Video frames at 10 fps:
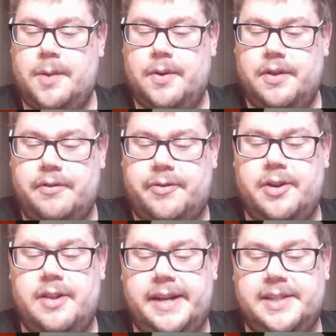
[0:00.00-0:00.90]
on the
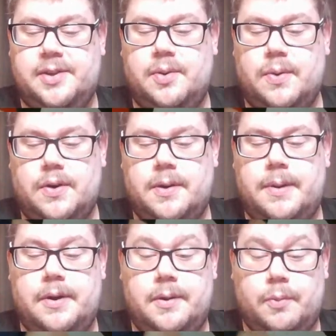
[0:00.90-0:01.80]
front leads to a water
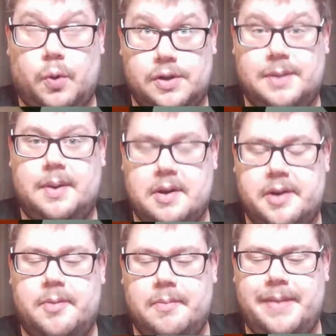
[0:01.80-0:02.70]

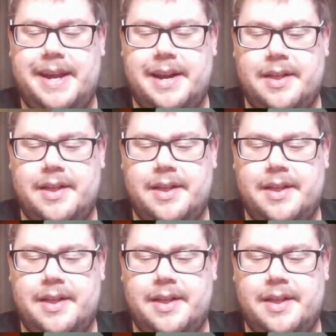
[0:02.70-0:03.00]
Pokemon being at the